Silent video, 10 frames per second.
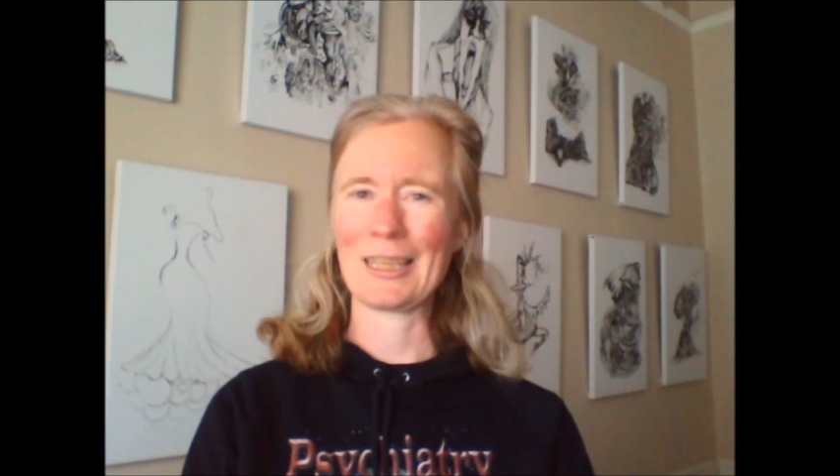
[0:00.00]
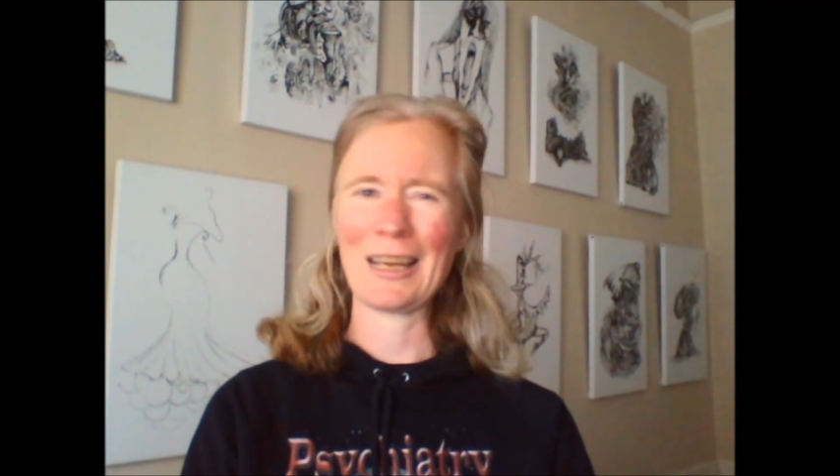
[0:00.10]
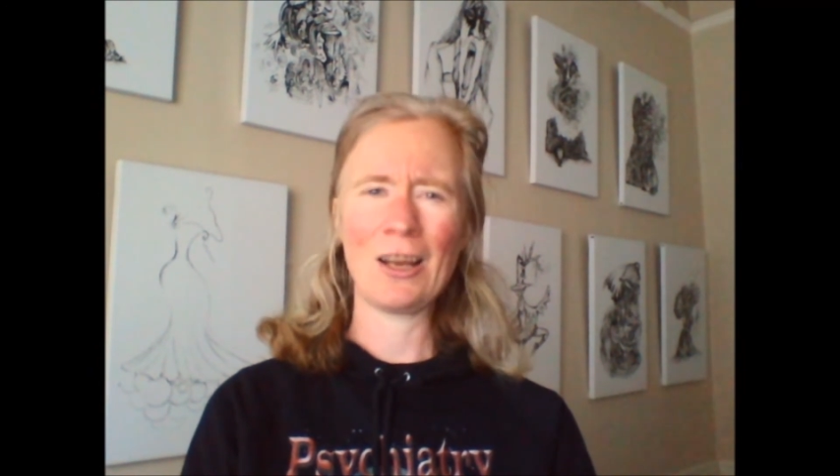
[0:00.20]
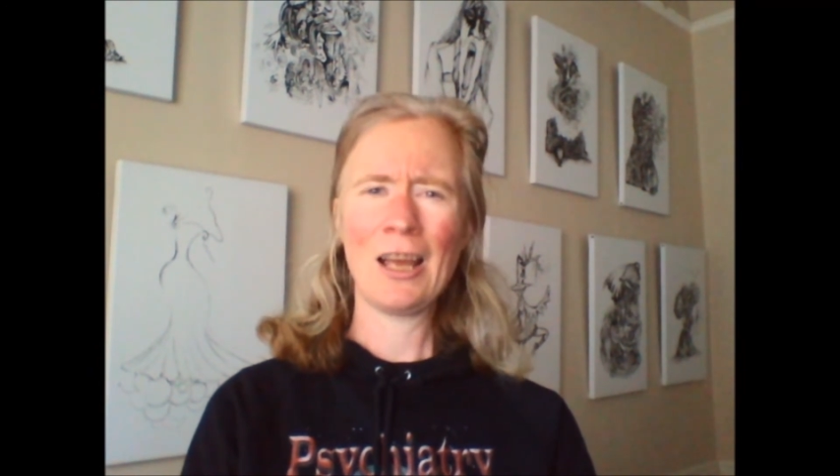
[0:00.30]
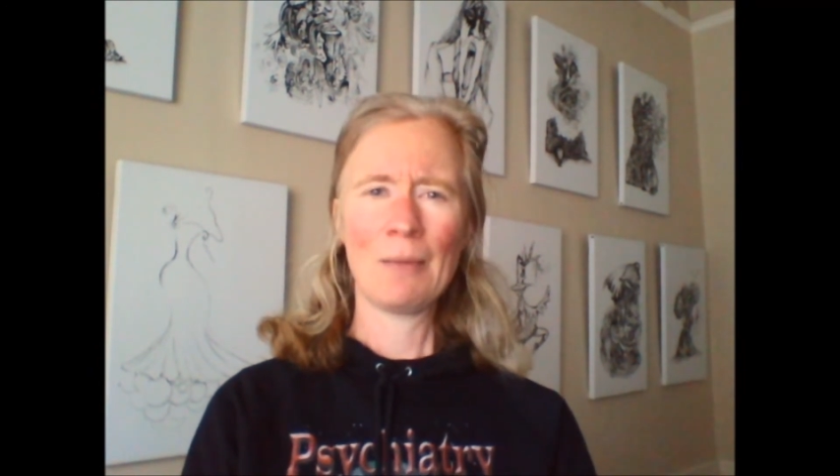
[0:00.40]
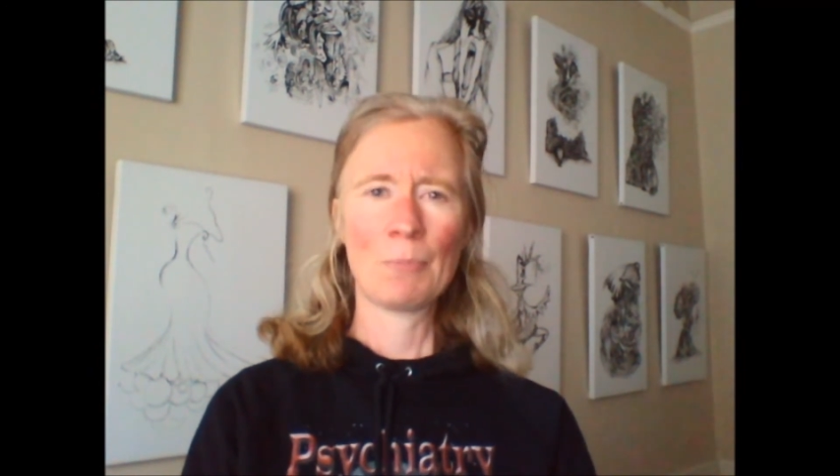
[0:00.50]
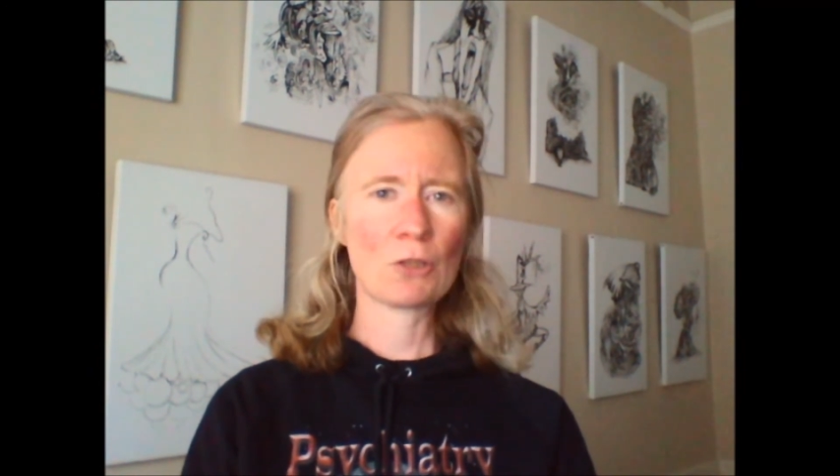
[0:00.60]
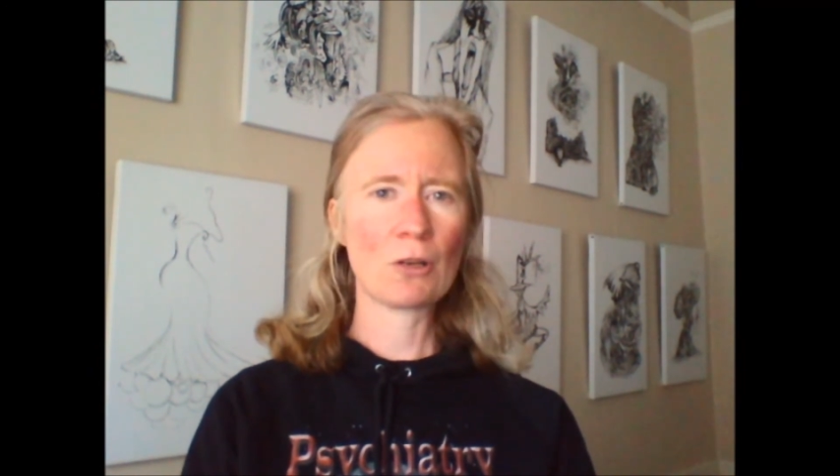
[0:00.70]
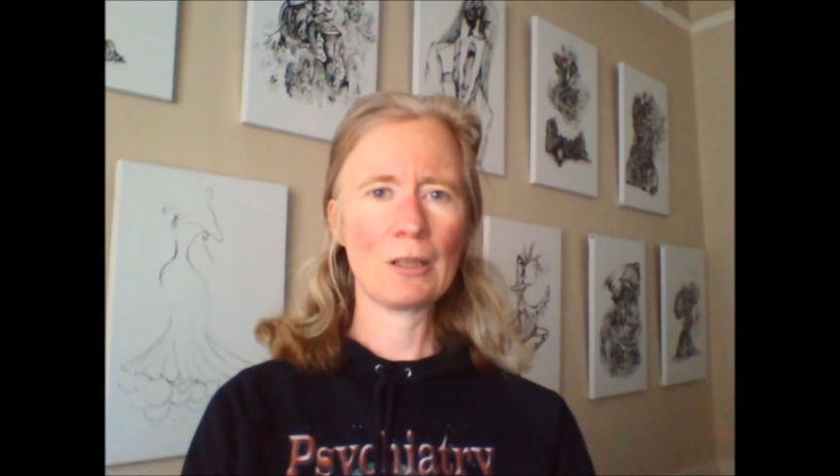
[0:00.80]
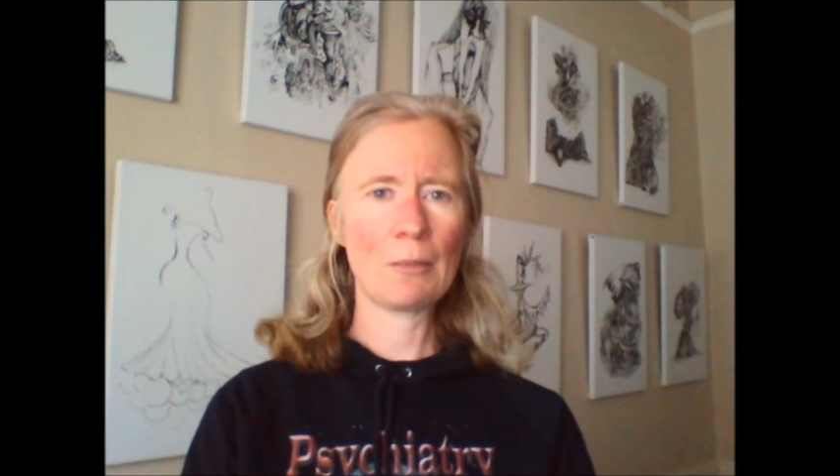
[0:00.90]
Now,
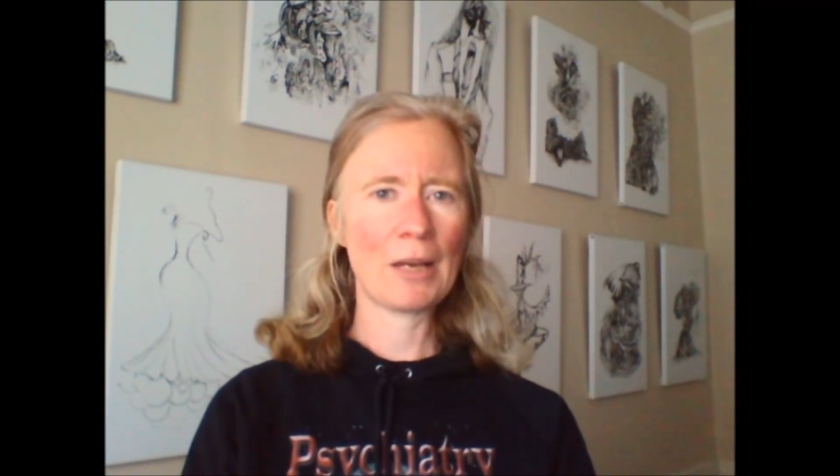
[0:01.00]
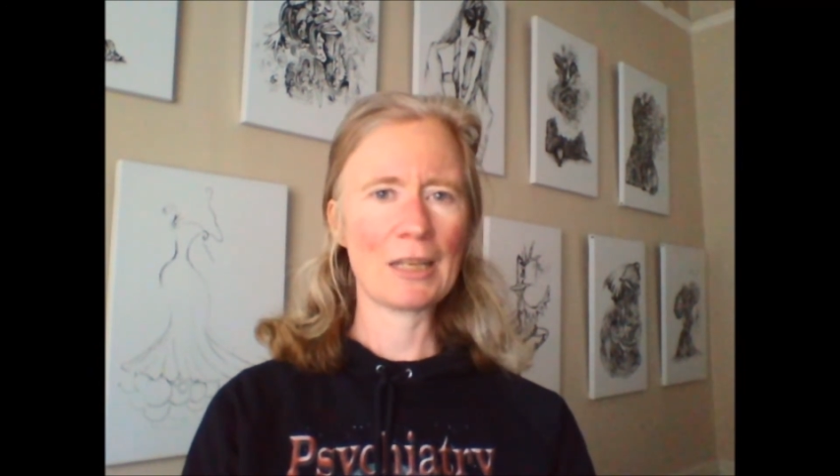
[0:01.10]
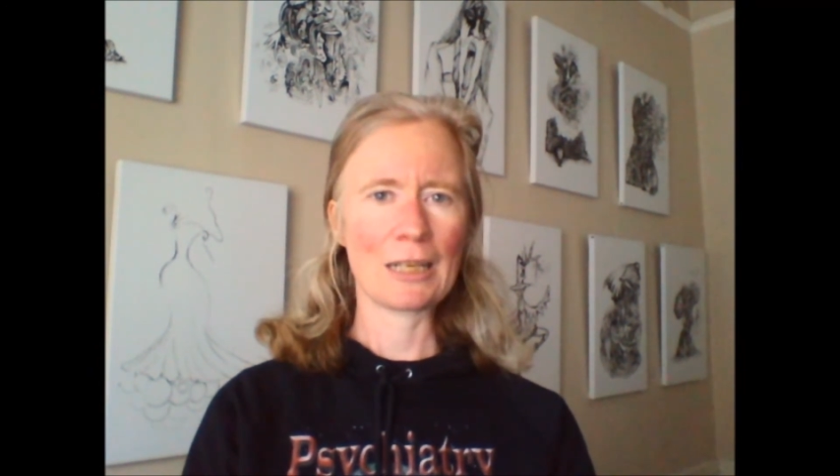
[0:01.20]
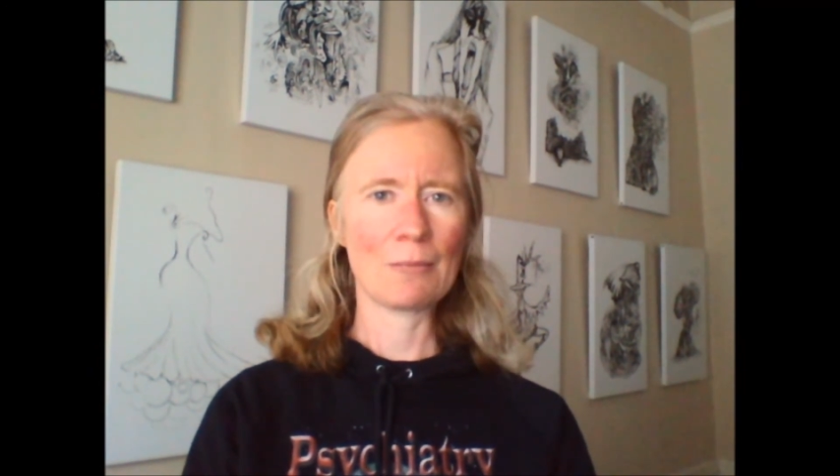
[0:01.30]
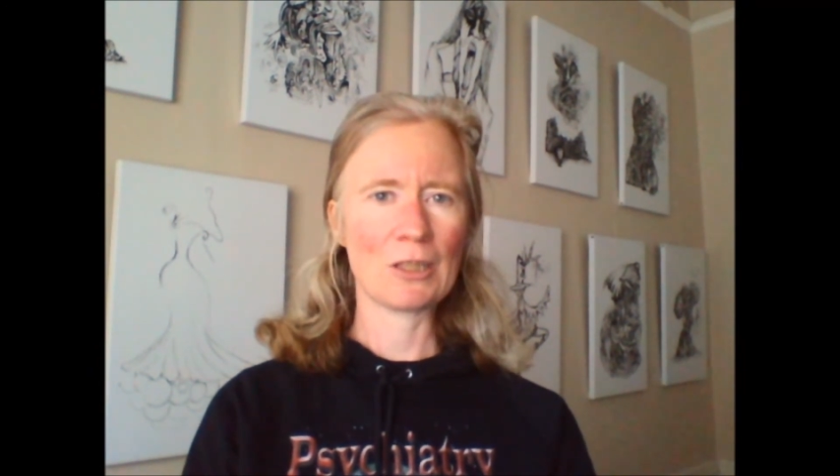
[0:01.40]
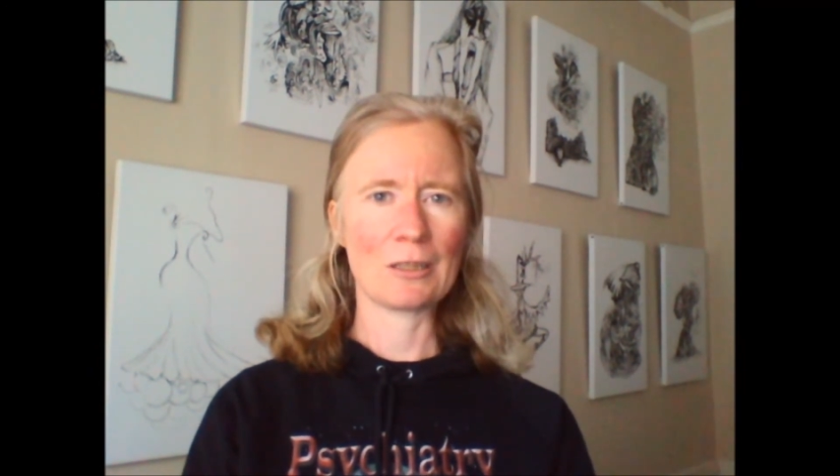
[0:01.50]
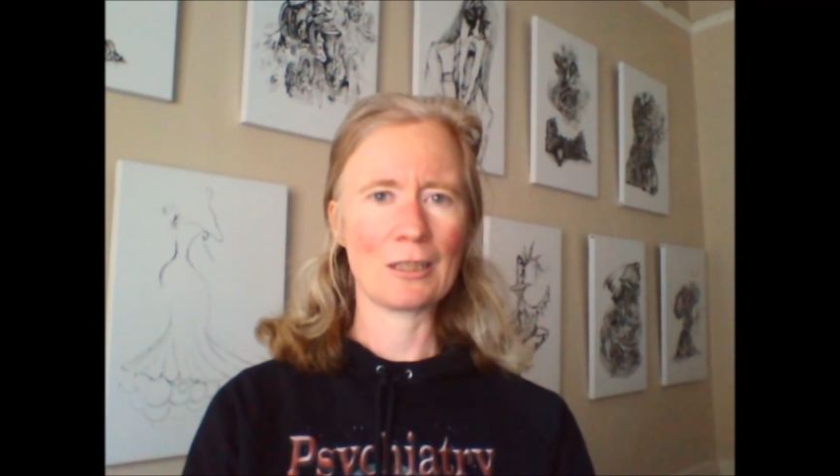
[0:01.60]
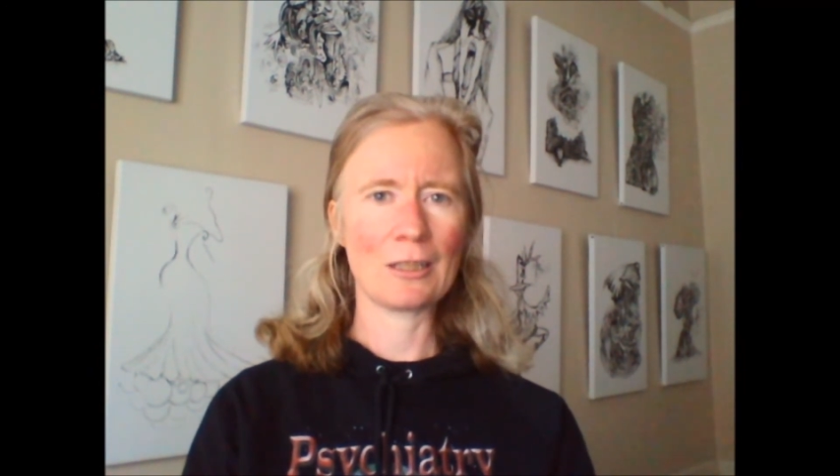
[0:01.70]
petroleum-based substances